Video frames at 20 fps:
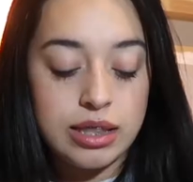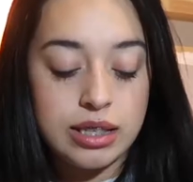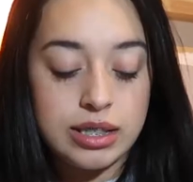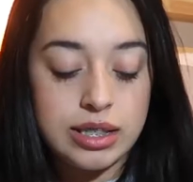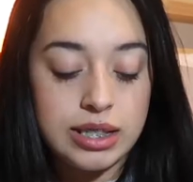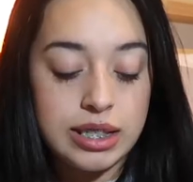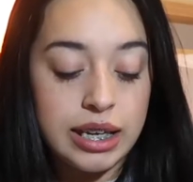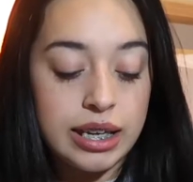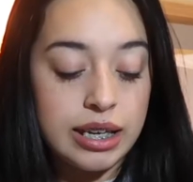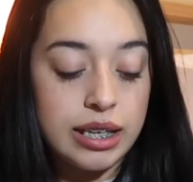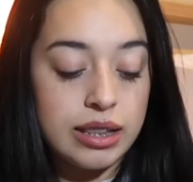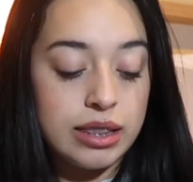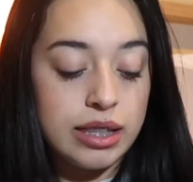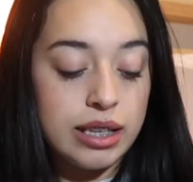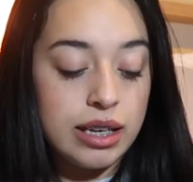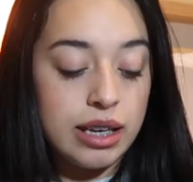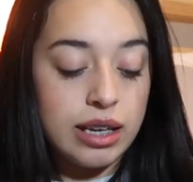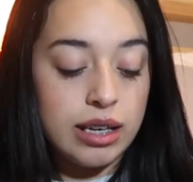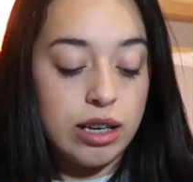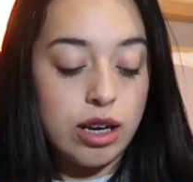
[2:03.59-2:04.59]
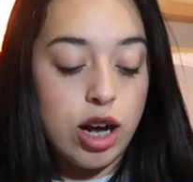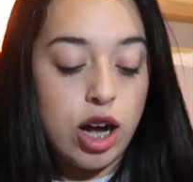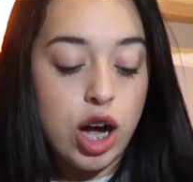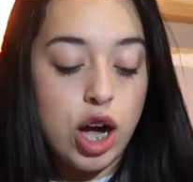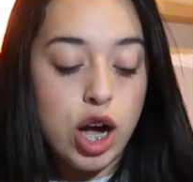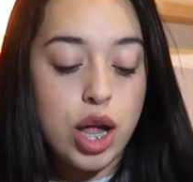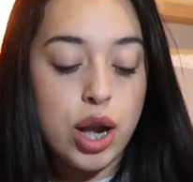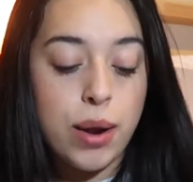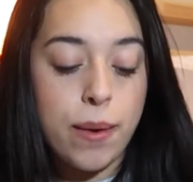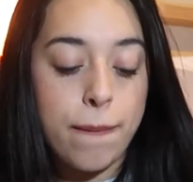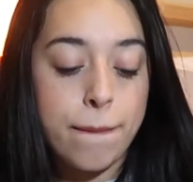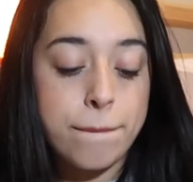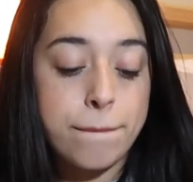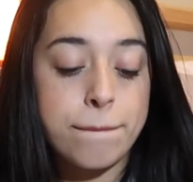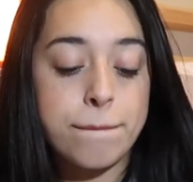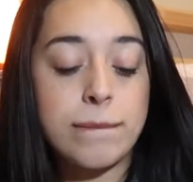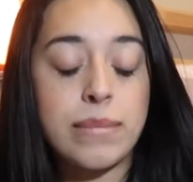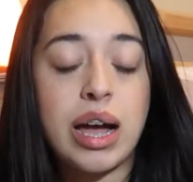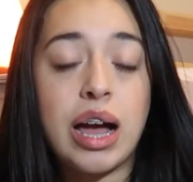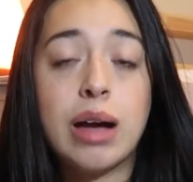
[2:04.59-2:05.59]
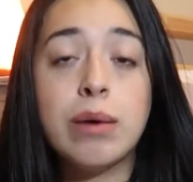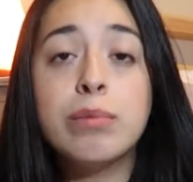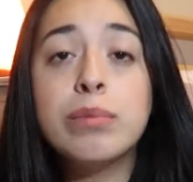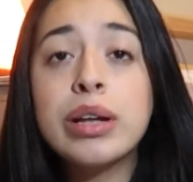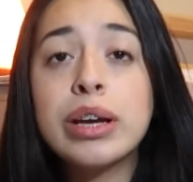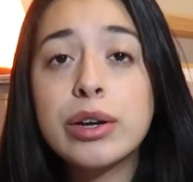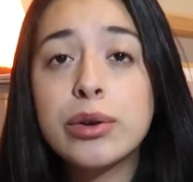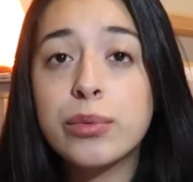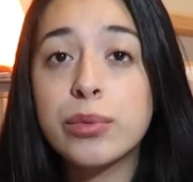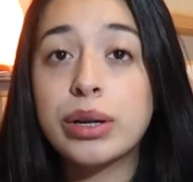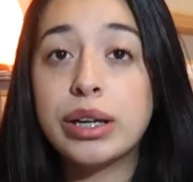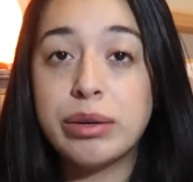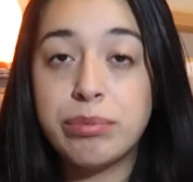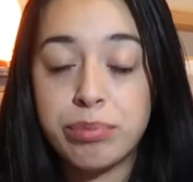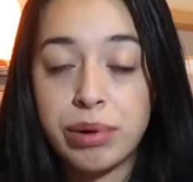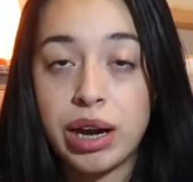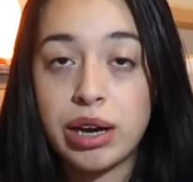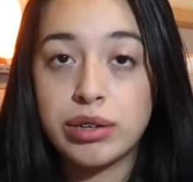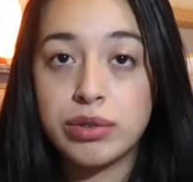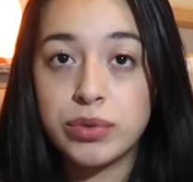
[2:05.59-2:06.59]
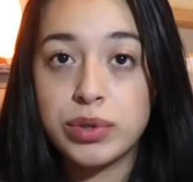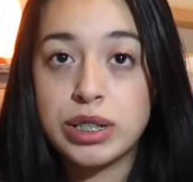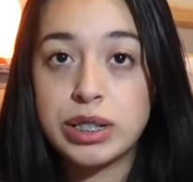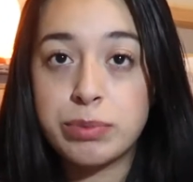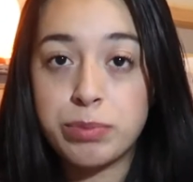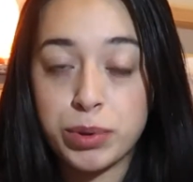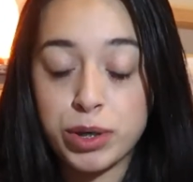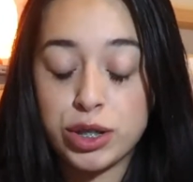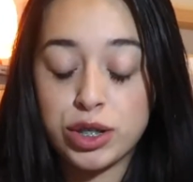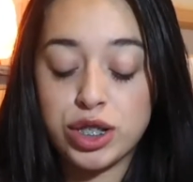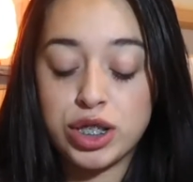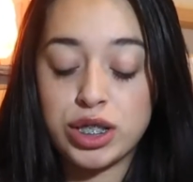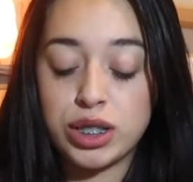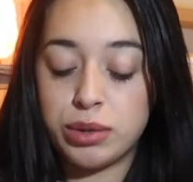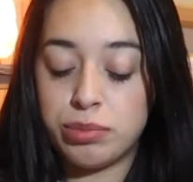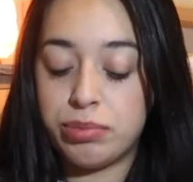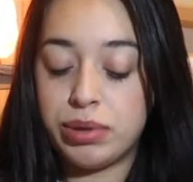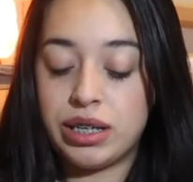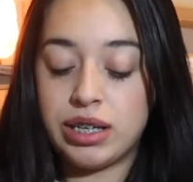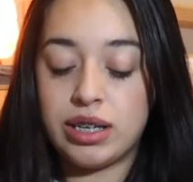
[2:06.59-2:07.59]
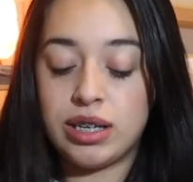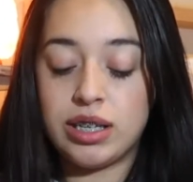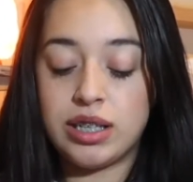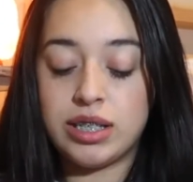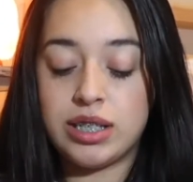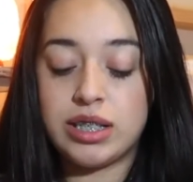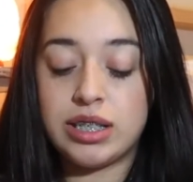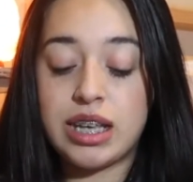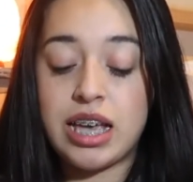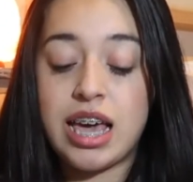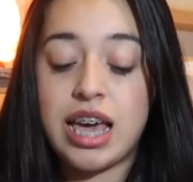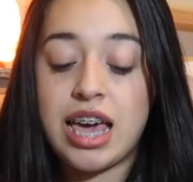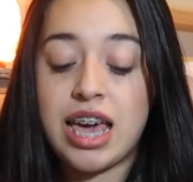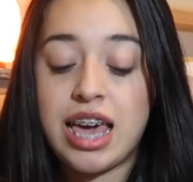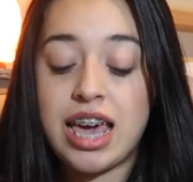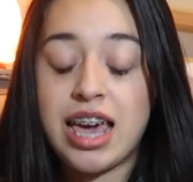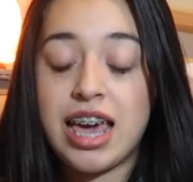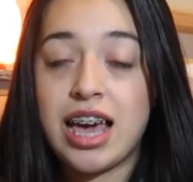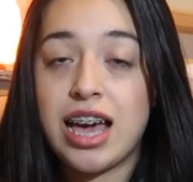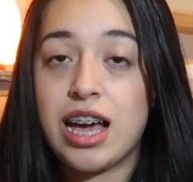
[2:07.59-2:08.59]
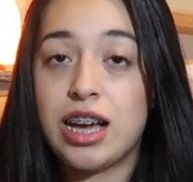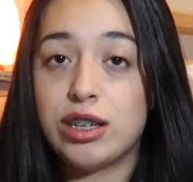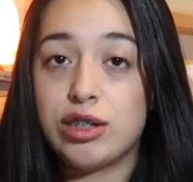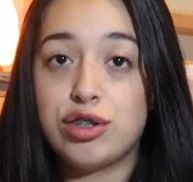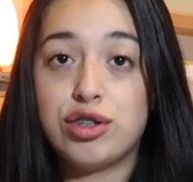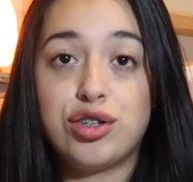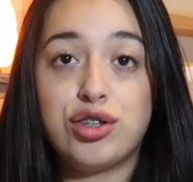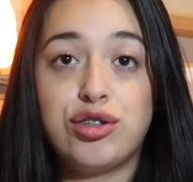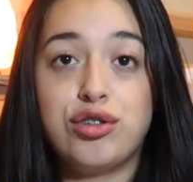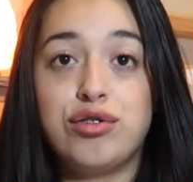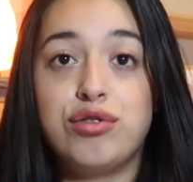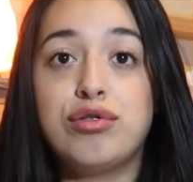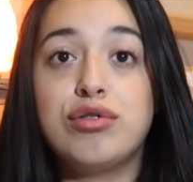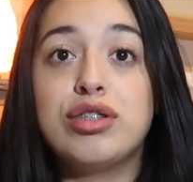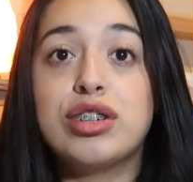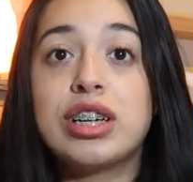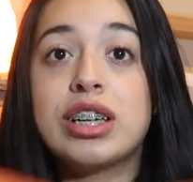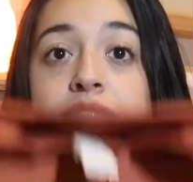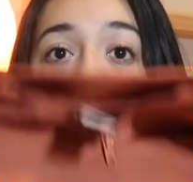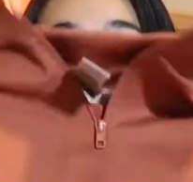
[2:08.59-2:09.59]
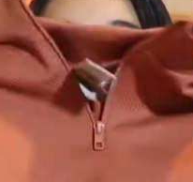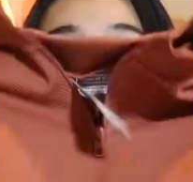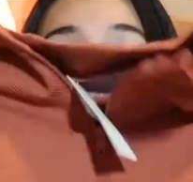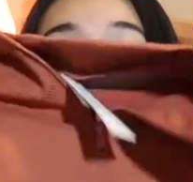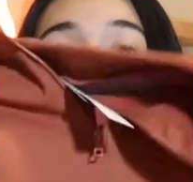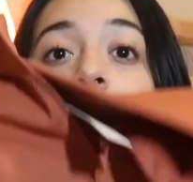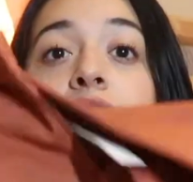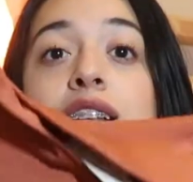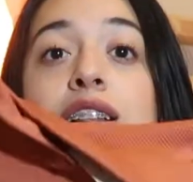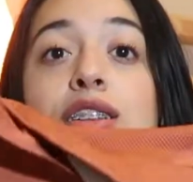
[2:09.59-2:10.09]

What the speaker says: The second thing I got, I'm like really proud of this purchase because shoot, look at this.